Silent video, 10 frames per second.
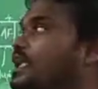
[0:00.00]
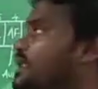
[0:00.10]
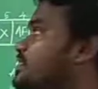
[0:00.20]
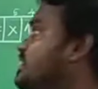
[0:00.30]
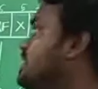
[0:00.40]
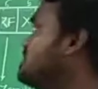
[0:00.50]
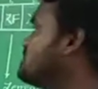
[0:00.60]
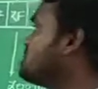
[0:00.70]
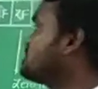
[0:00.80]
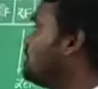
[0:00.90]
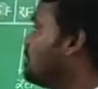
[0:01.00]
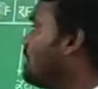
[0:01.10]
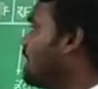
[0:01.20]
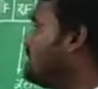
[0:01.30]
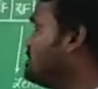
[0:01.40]
these
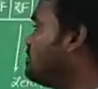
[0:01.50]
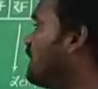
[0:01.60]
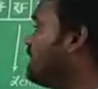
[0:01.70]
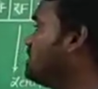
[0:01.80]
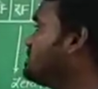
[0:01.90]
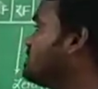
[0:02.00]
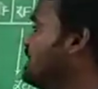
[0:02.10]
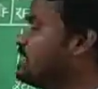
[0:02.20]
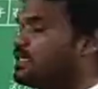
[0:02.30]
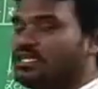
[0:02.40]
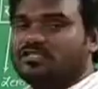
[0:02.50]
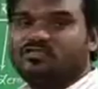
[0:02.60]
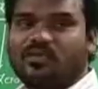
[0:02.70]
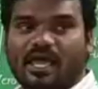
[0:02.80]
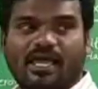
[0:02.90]
by seeing these
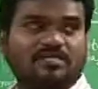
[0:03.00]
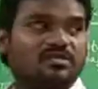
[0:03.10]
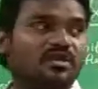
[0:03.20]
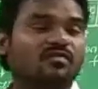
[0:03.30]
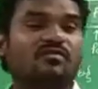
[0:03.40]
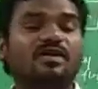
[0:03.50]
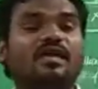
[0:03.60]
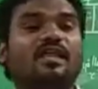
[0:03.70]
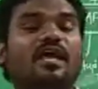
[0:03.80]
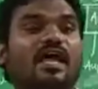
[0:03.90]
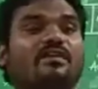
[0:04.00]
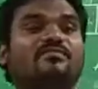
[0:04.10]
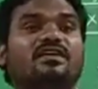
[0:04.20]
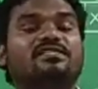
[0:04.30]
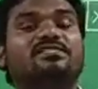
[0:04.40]
flags, we can
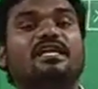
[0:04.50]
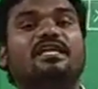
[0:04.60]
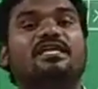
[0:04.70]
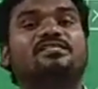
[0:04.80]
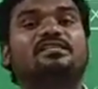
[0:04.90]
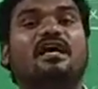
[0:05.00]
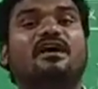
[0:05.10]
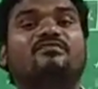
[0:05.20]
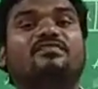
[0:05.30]
have the status of